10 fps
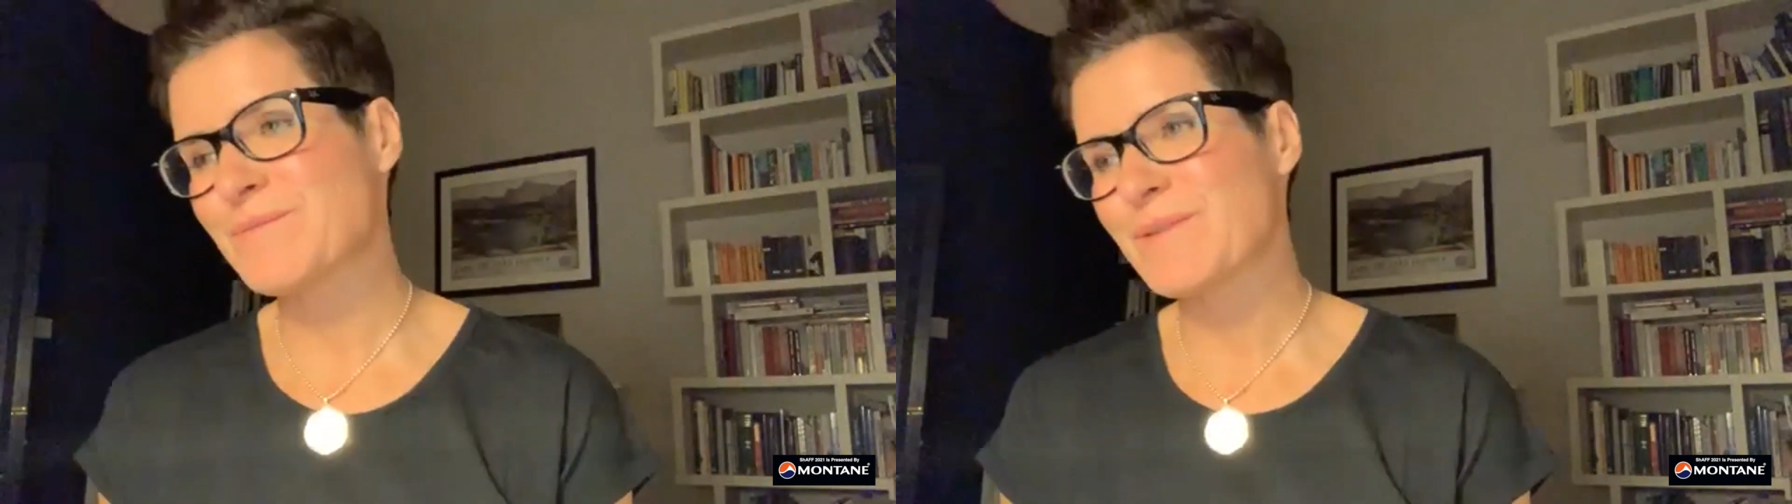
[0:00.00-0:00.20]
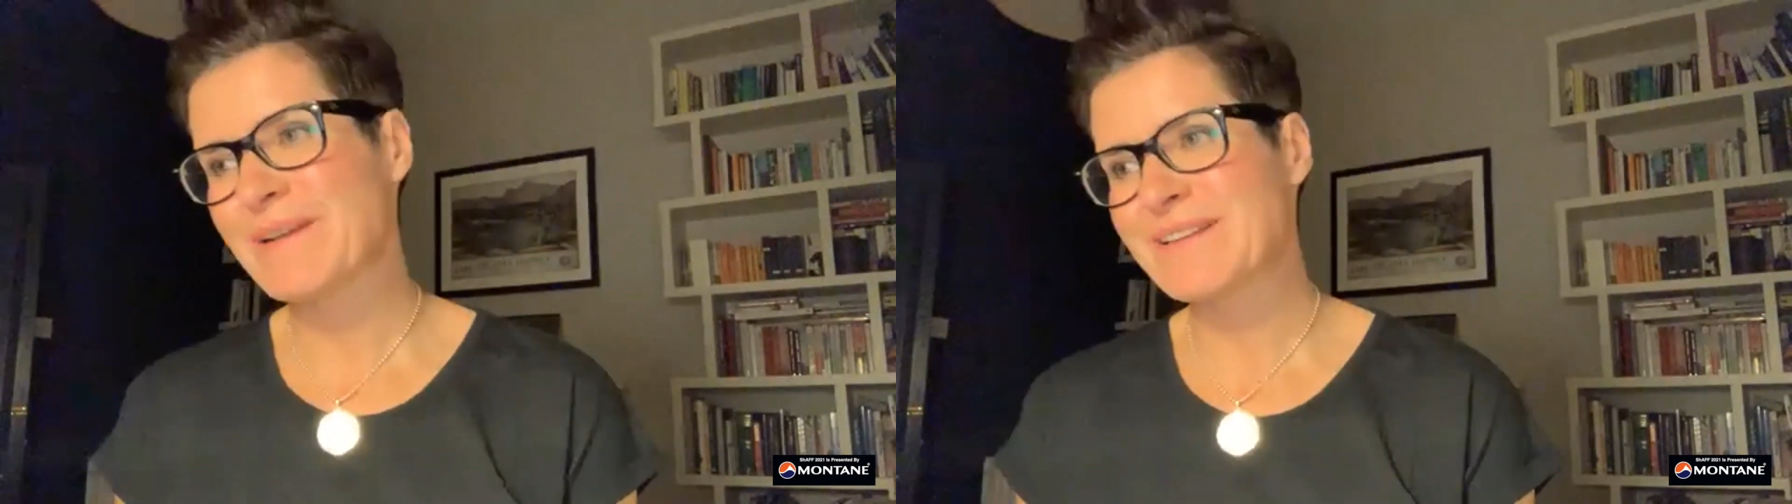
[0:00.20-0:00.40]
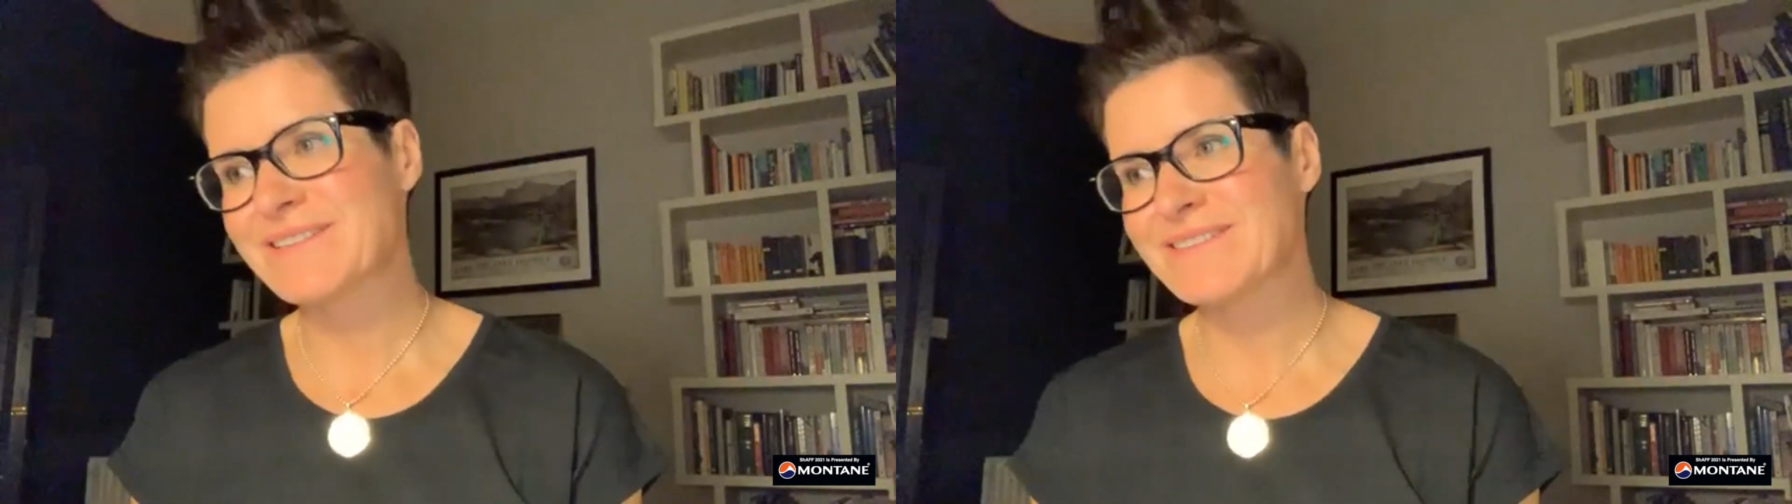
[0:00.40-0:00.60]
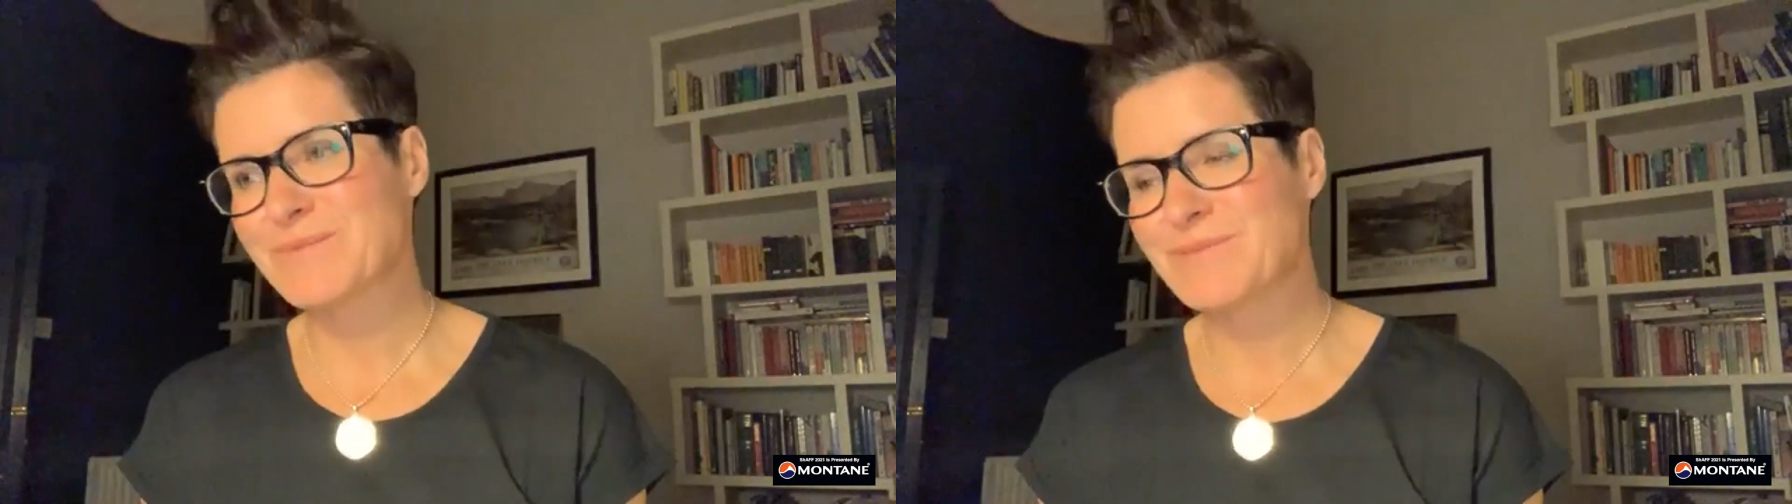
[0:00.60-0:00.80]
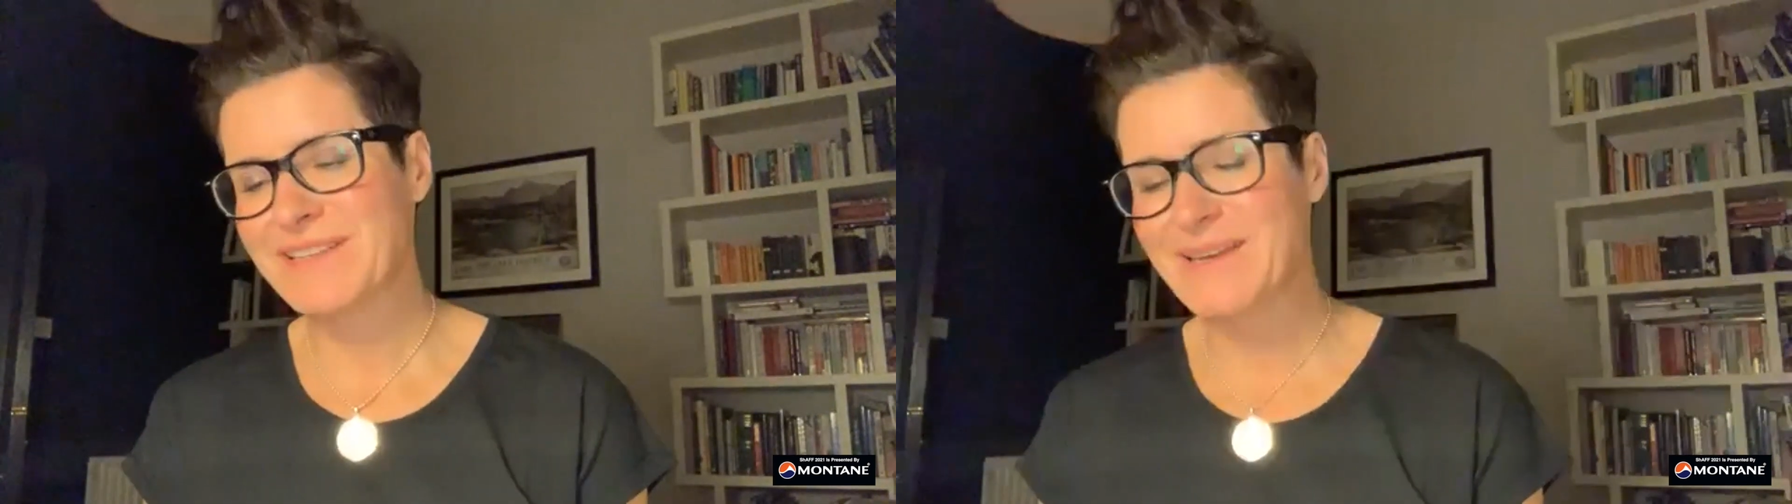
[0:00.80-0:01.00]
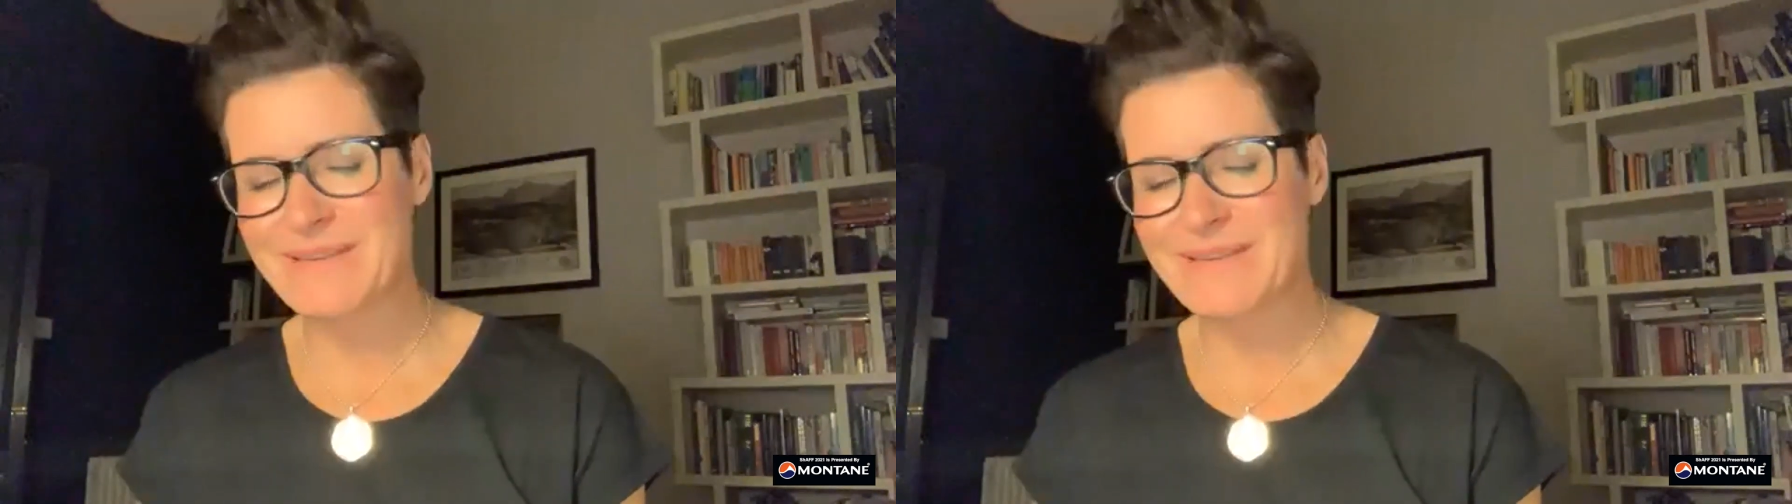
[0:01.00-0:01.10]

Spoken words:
we went to some really